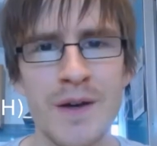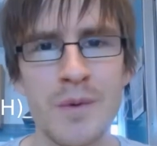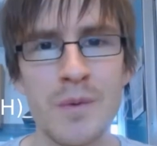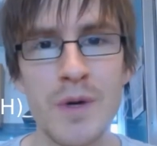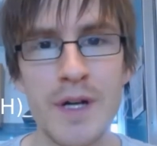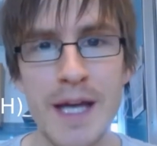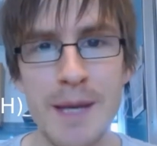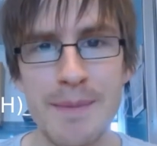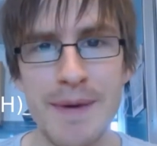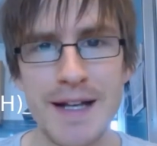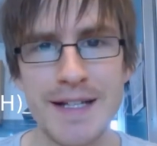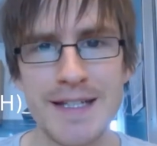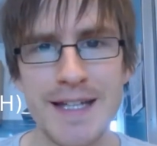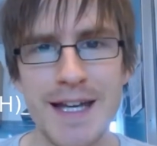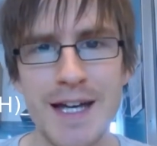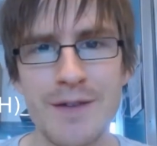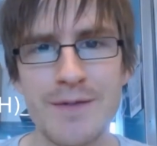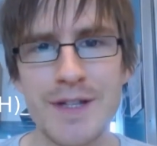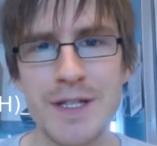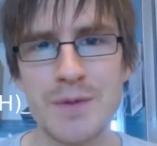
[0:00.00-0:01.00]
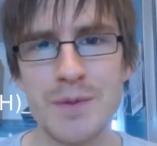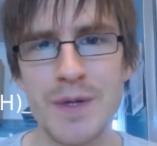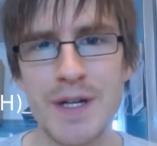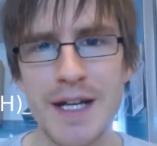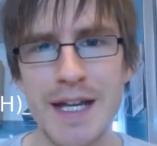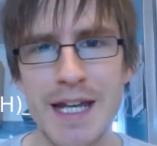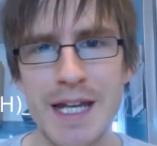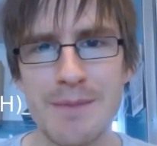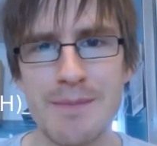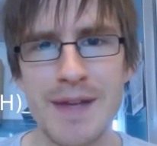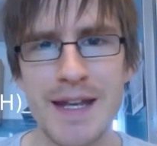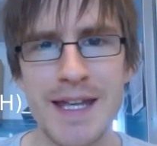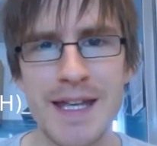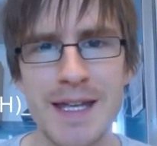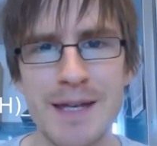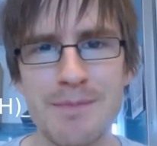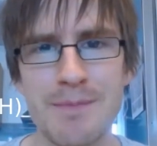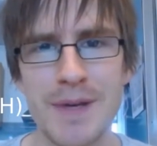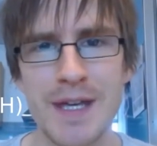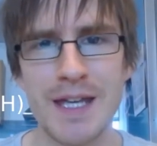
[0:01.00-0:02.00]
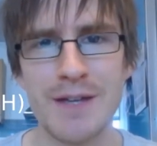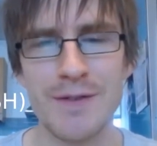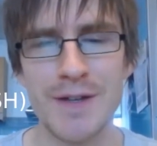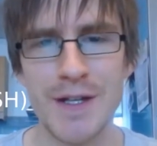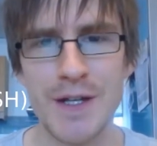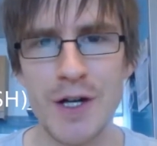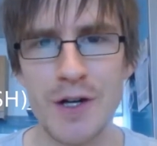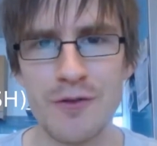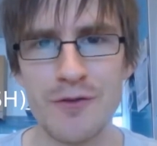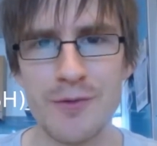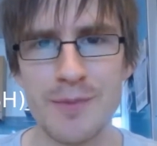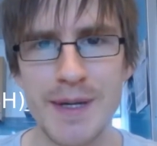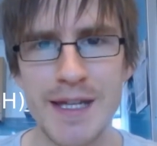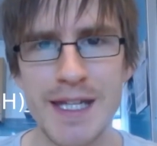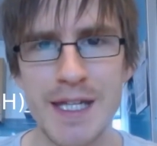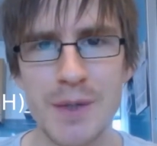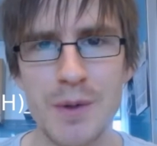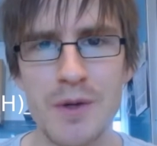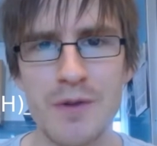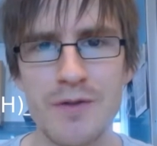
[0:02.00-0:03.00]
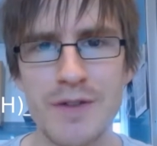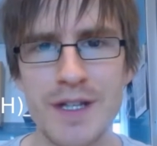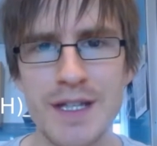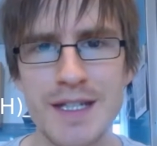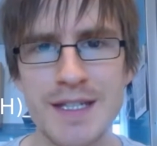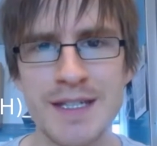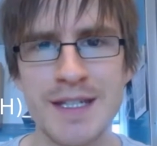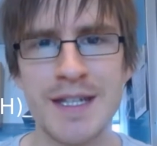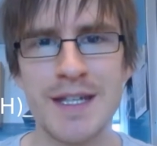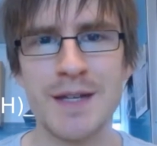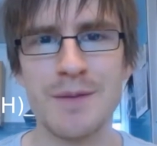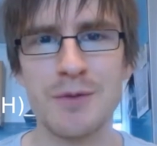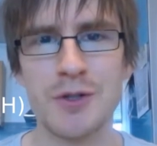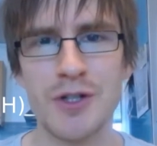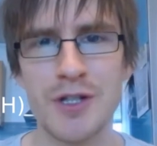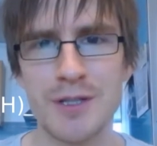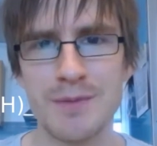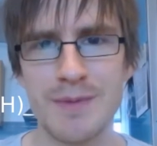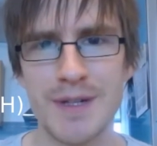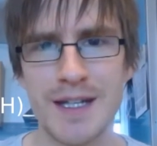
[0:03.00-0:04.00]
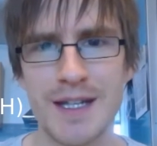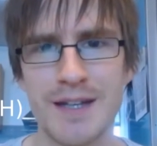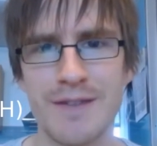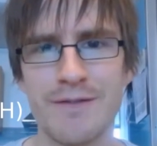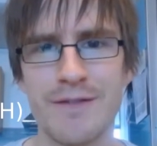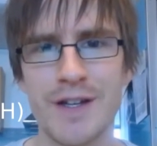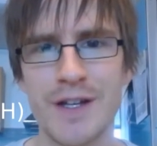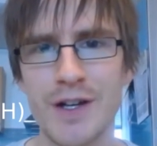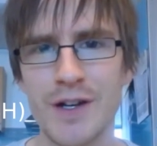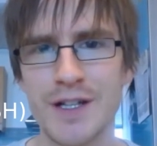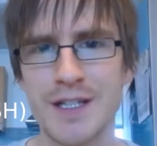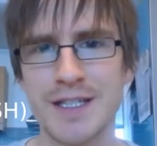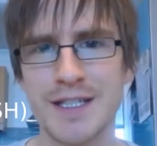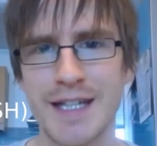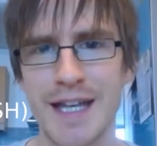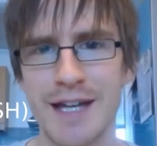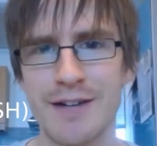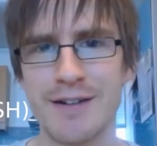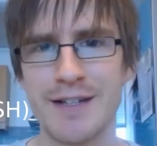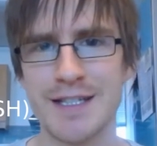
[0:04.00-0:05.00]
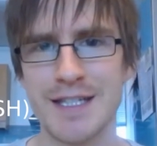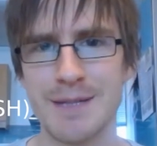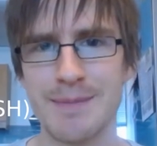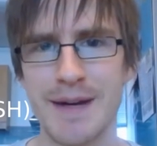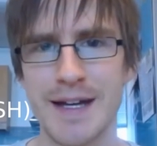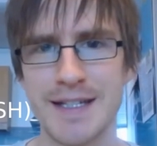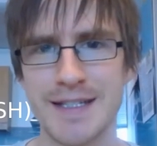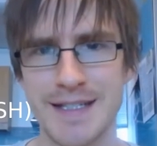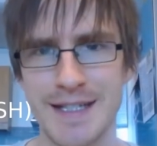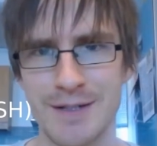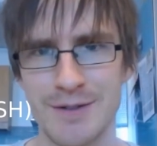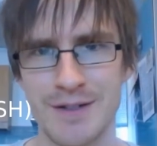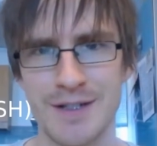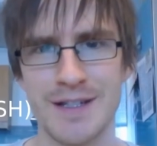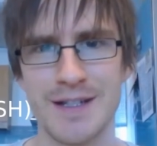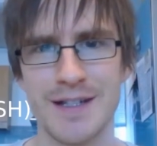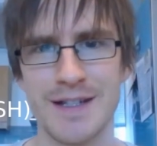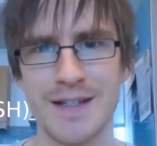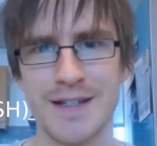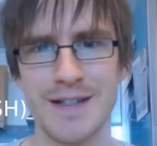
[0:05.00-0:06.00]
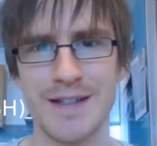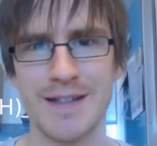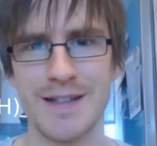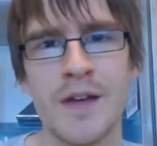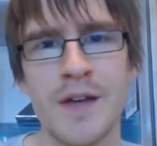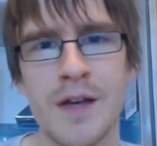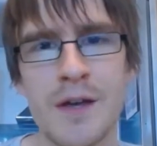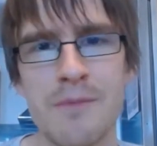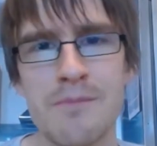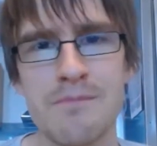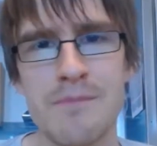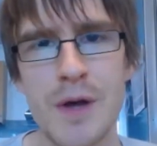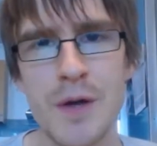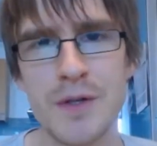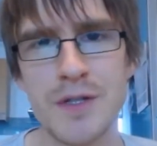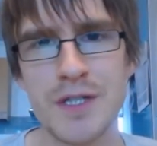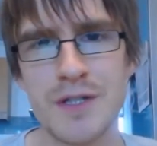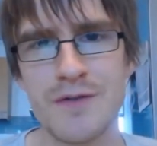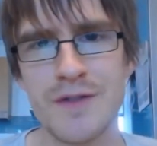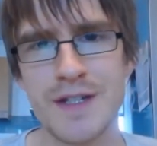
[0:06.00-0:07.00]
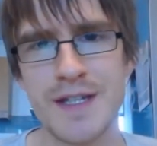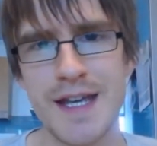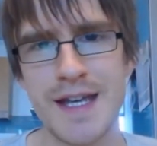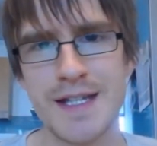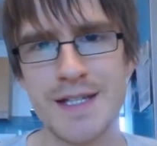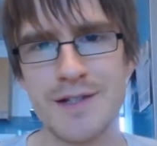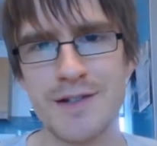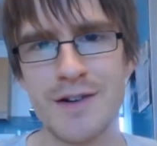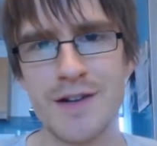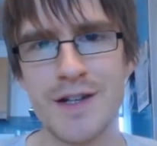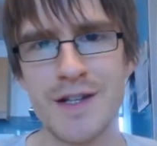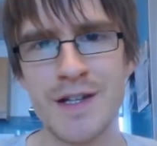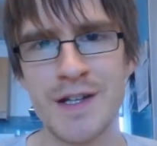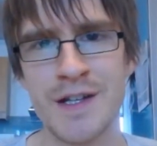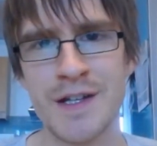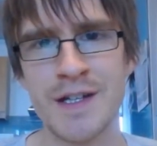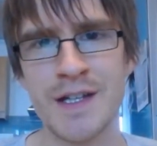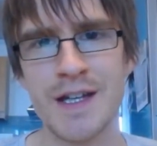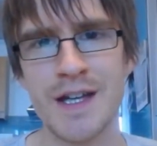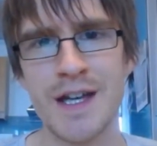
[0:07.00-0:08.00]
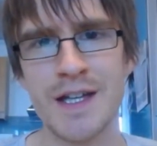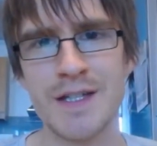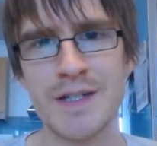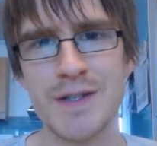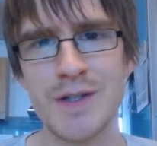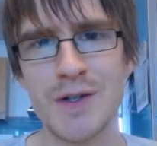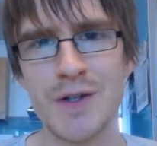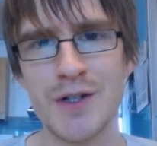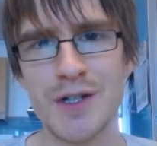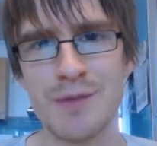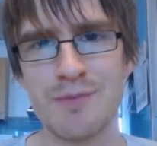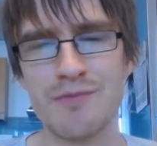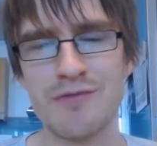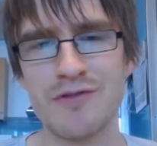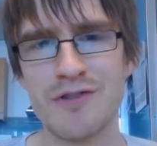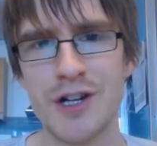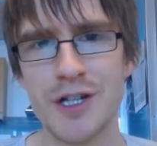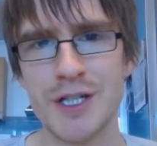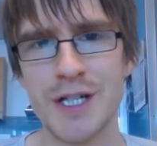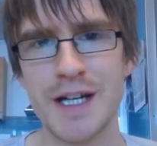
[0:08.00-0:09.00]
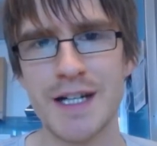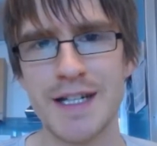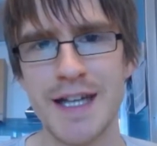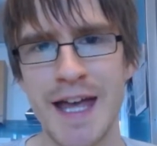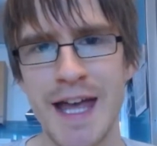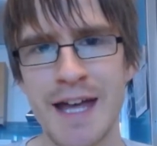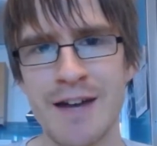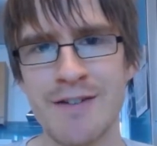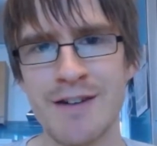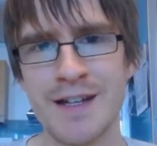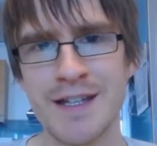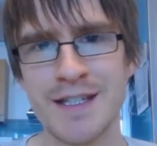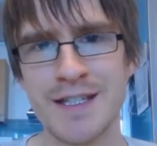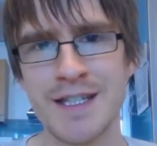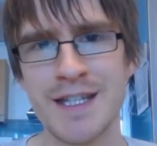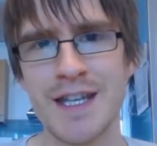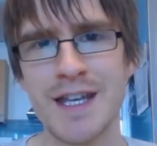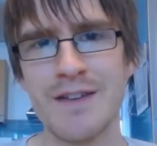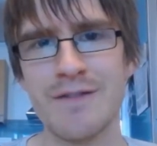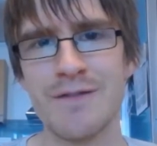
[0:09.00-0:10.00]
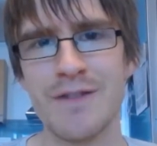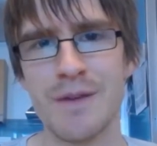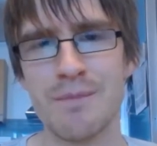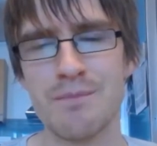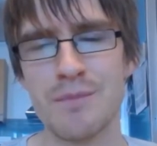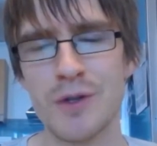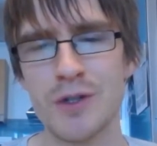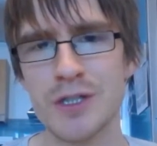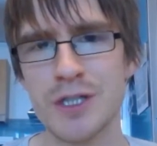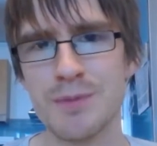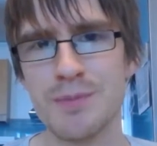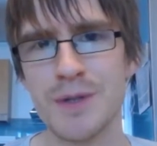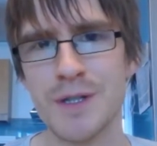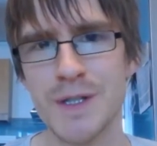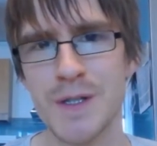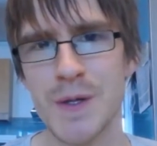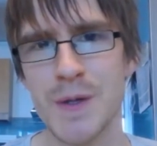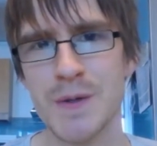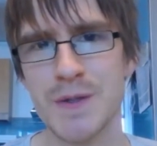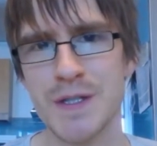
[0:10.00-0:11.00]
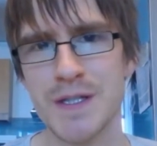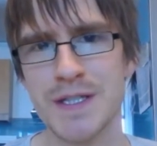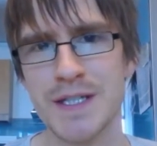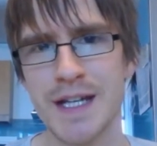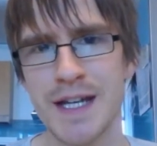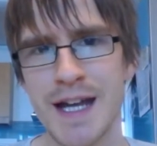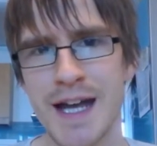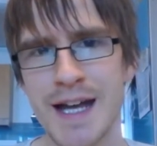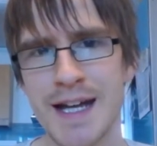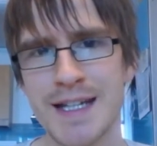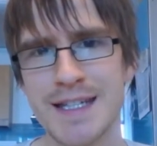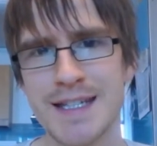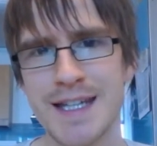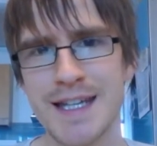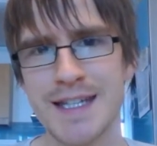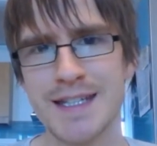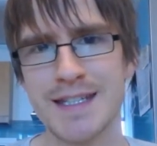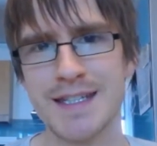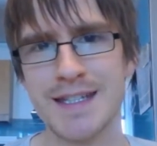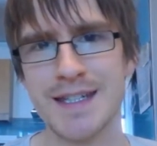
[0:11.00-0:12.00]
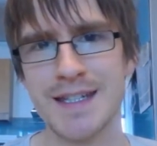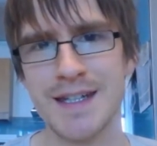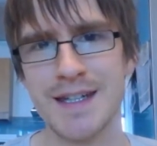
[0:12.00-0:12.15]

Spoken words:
We'll get back to how these work in a minute, but if you're not familiar with these, trust me, they're not as scary as they might sound. Most of the data on NIRD are stored in project areas that multiple users can access.